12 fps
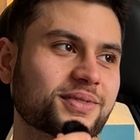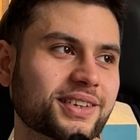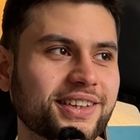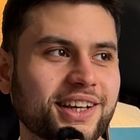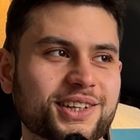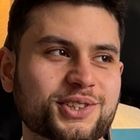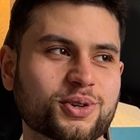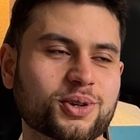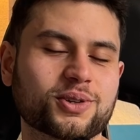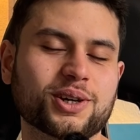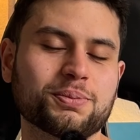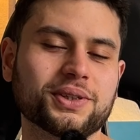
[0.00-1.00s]
like a sort
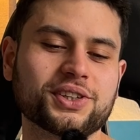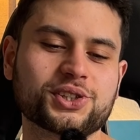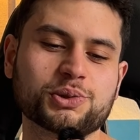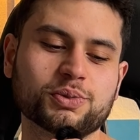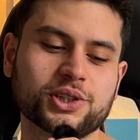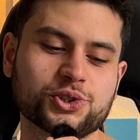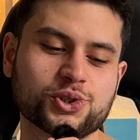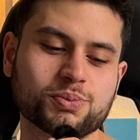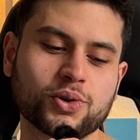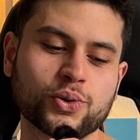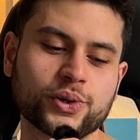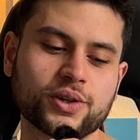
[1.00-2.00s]
of competition with the gym
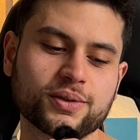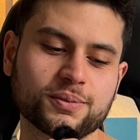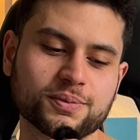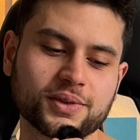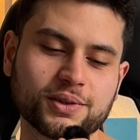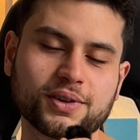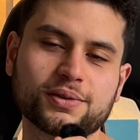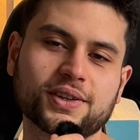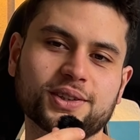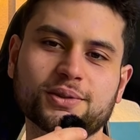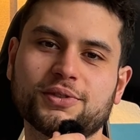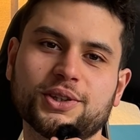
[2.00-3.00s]
owner. If I
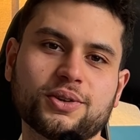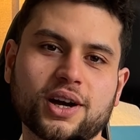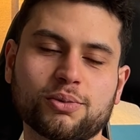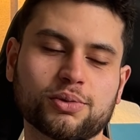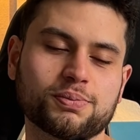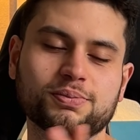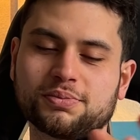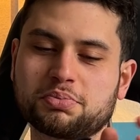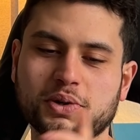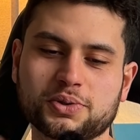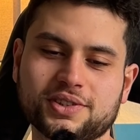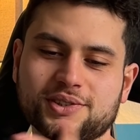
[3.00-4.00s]
find the video, I will
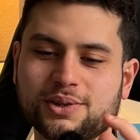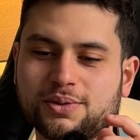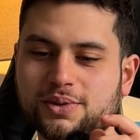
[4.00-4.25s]
post it.